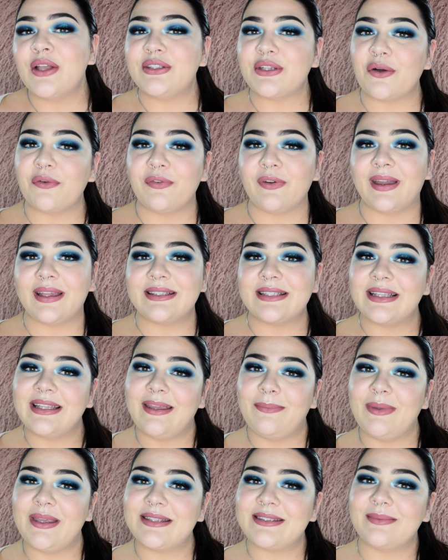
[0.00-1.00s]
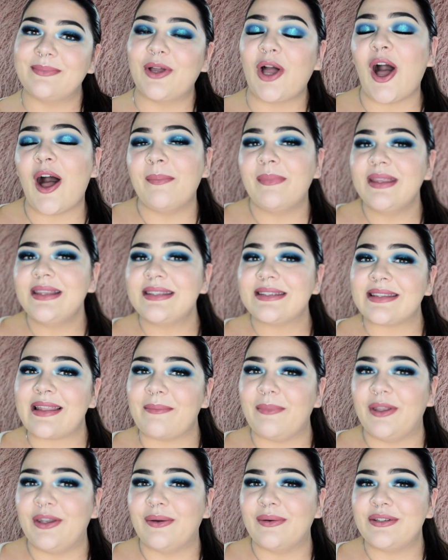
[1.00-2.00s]
Don't forget to leave me some comments.
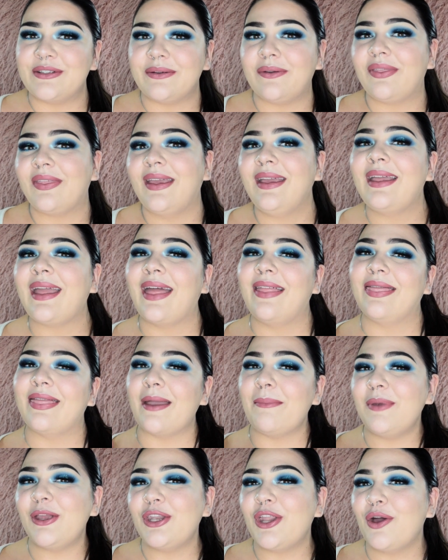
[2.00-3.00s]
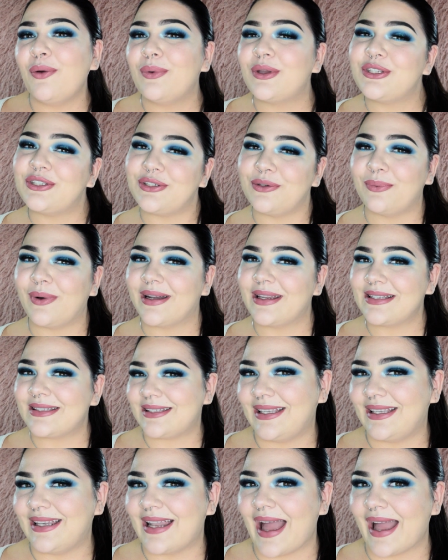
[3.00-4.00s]
Let me know what you think and let me know what you want
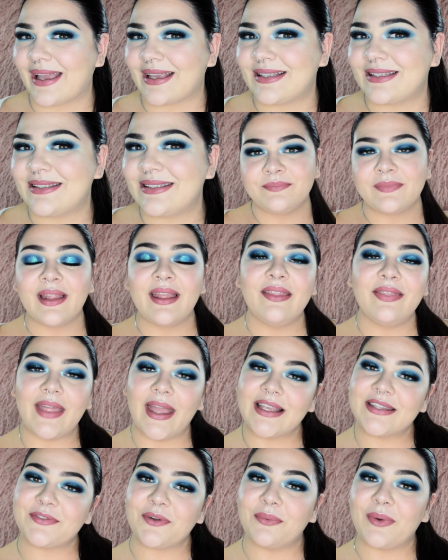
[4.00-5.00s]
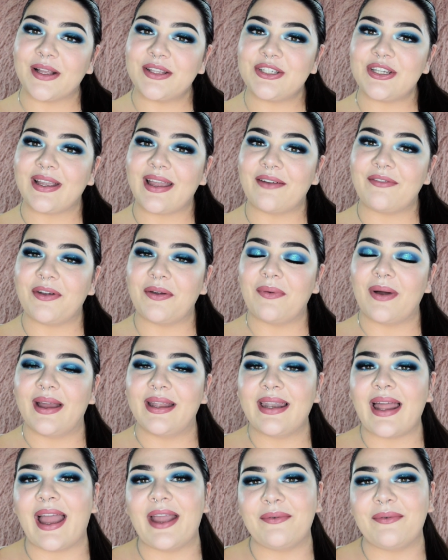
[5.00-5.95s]
see next. Thanks for watching, everyone.